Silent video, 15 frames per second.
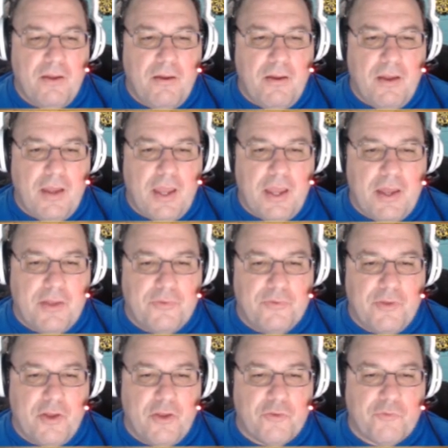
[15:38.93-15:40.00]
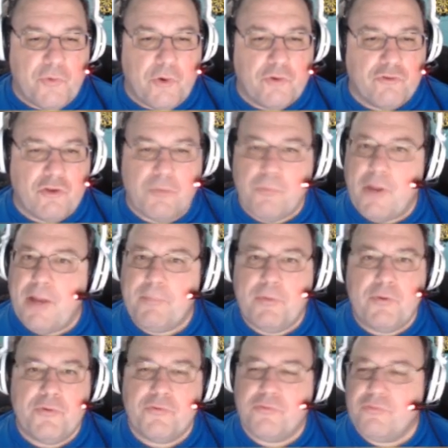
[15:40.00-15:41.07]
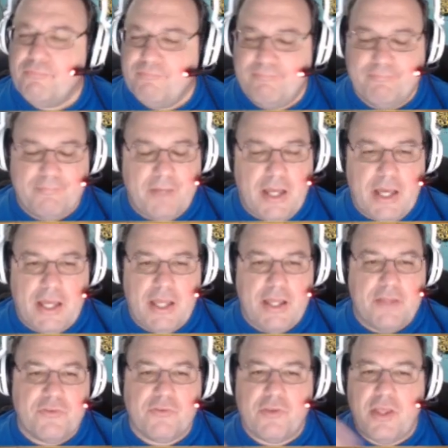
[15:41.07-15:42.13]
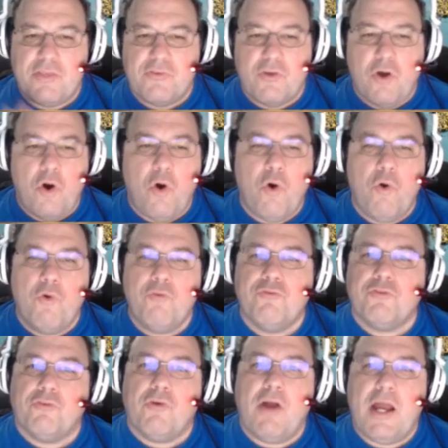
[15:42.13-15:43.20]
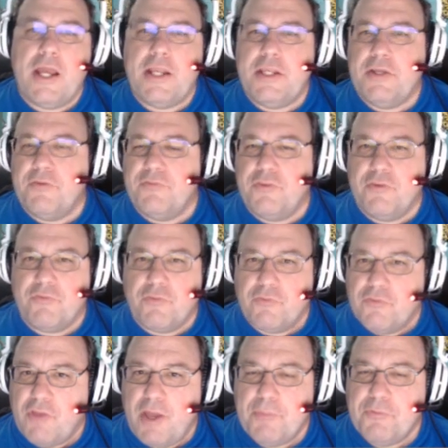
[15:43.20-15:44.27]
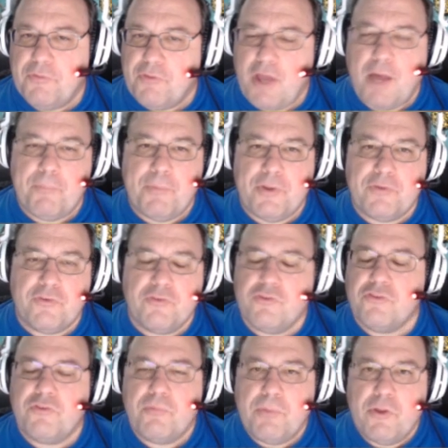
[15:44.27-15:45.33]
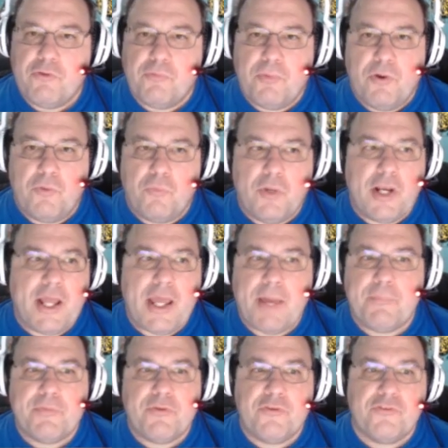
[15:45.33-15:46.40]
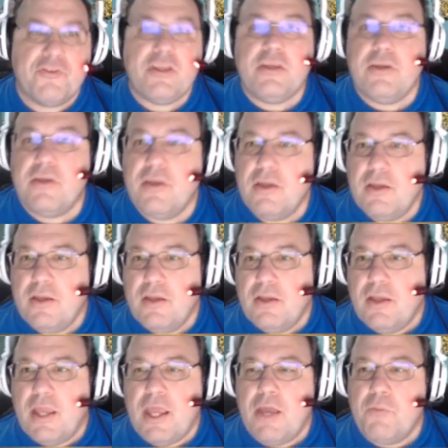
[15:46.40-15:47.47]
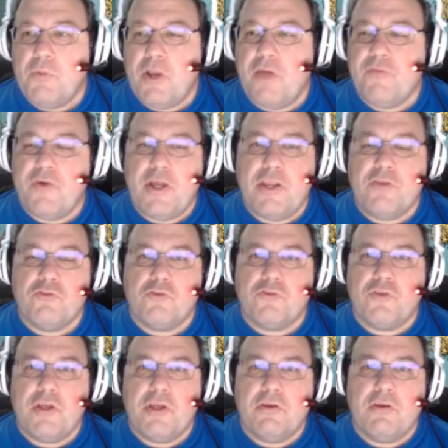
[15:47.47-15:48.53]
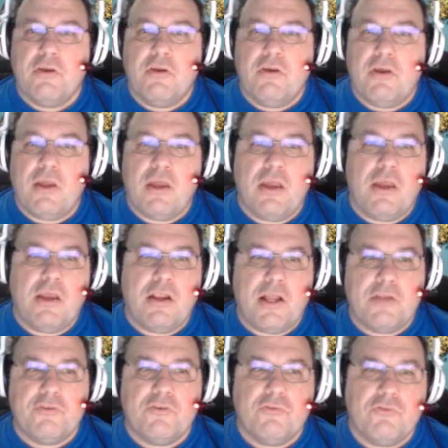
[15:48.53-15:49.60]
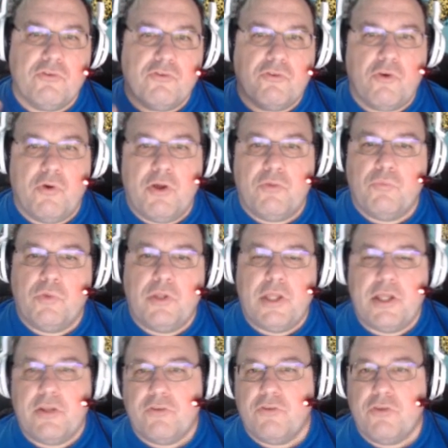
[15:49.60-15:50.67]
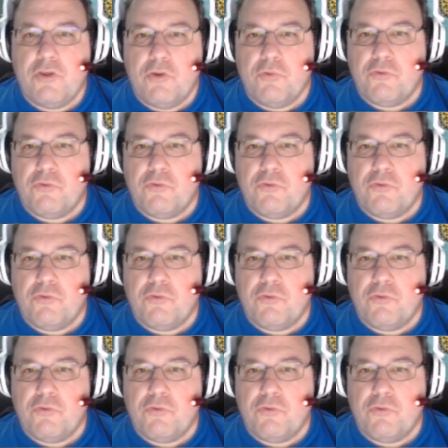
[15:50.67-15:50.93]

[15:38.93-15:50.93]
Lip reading: And as far as Shep Rambles, it's a whole variety of different types of topics. It just depends upon what I happen to see and what I find interesting, and I just go ahead and relate it to you.